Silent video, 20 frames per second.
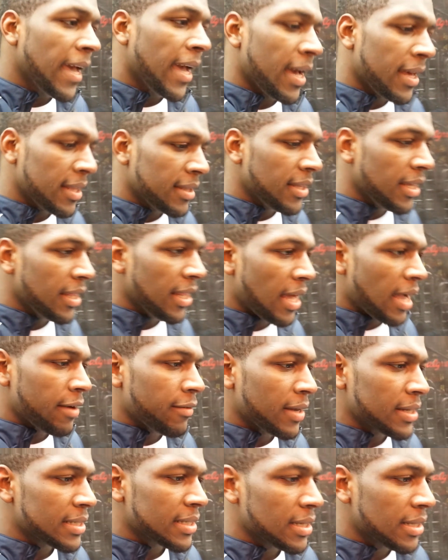Yeah, the
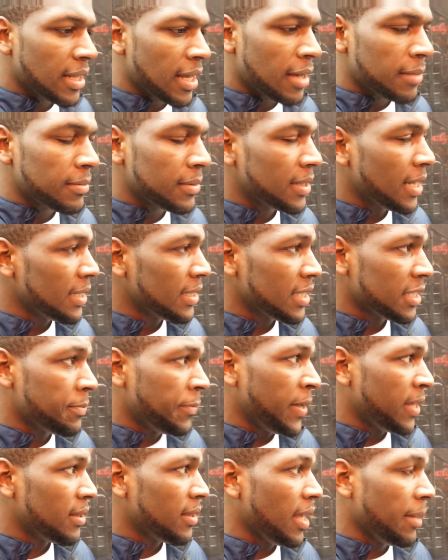Midland Wrestling Club.
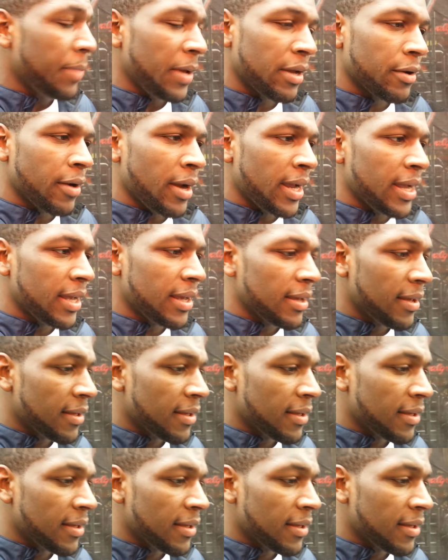They've been great.